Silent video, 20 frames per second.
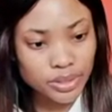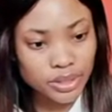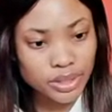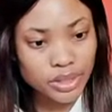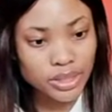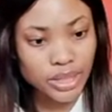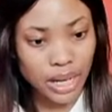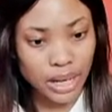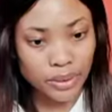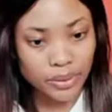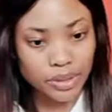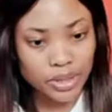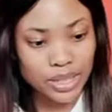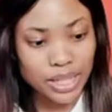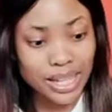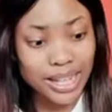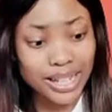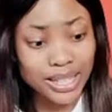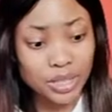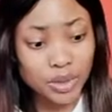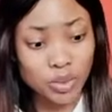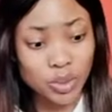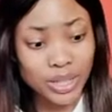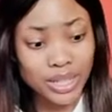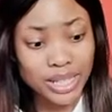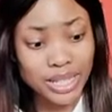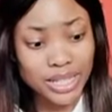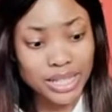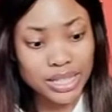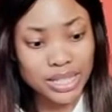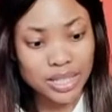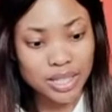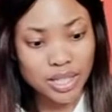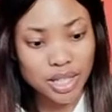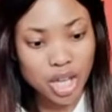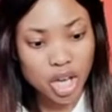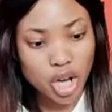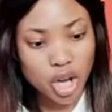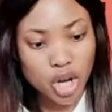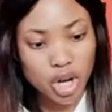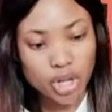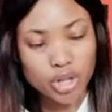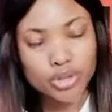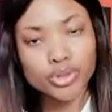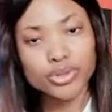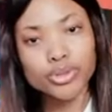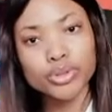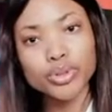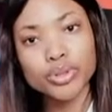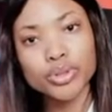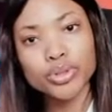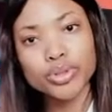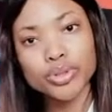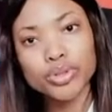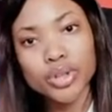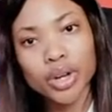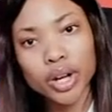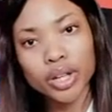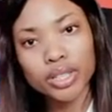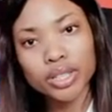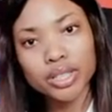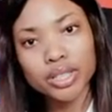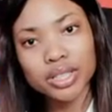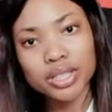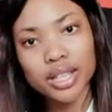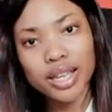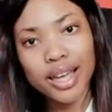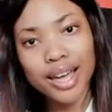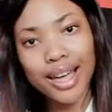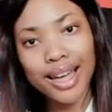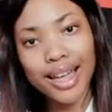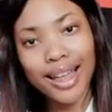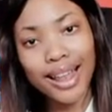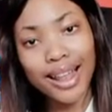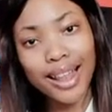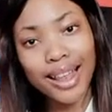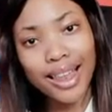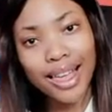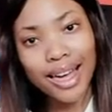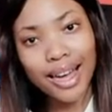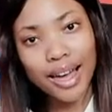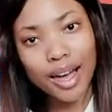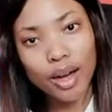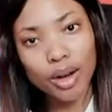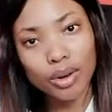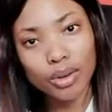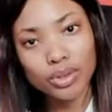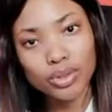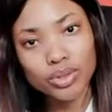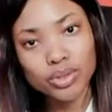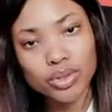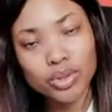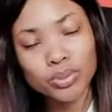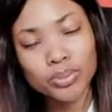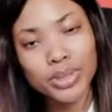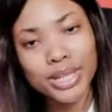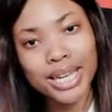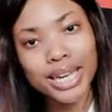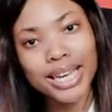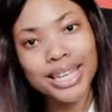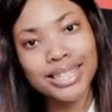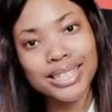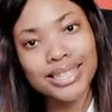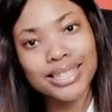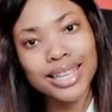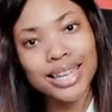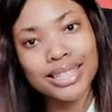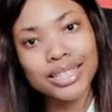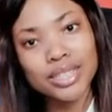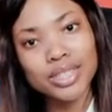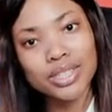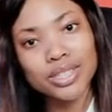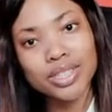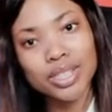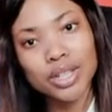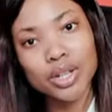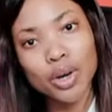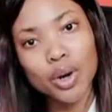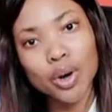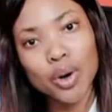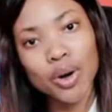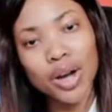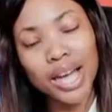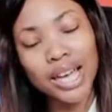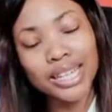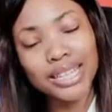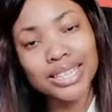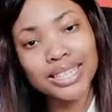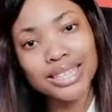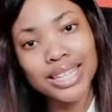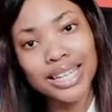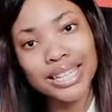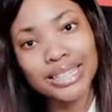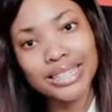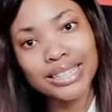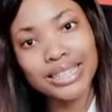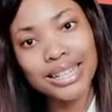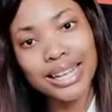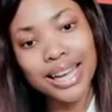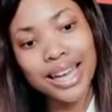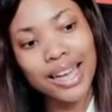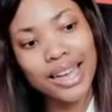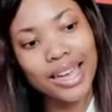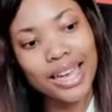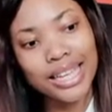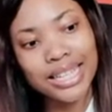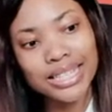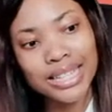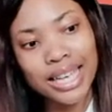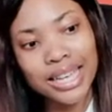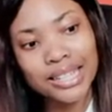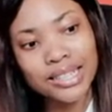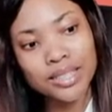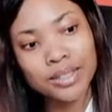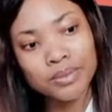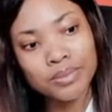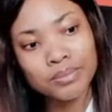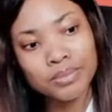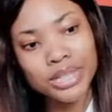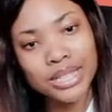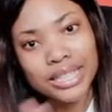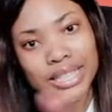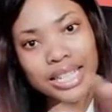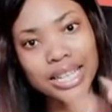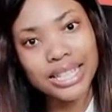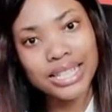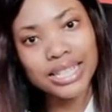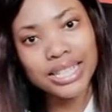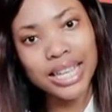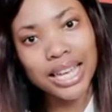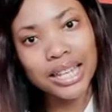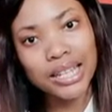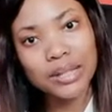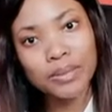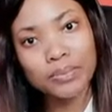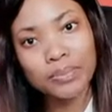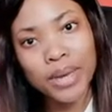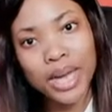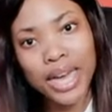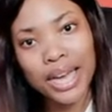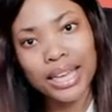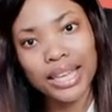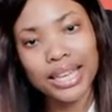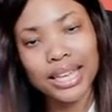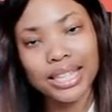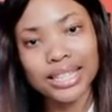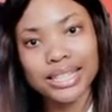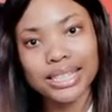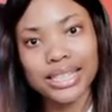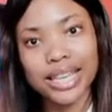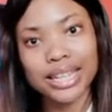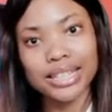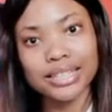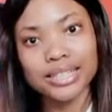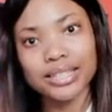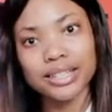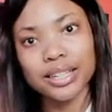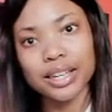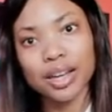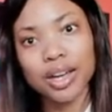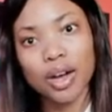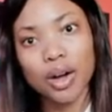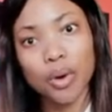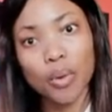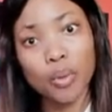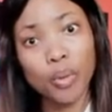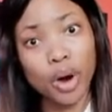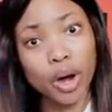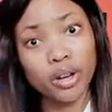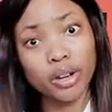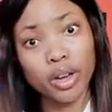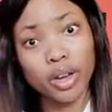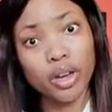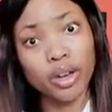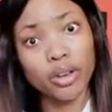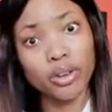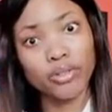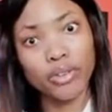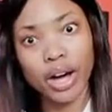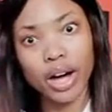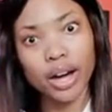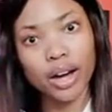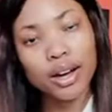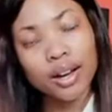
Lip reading: yeah, the last one is, do not allow to be a side chick or a side guy, a side meat, a side pack, a side whatever.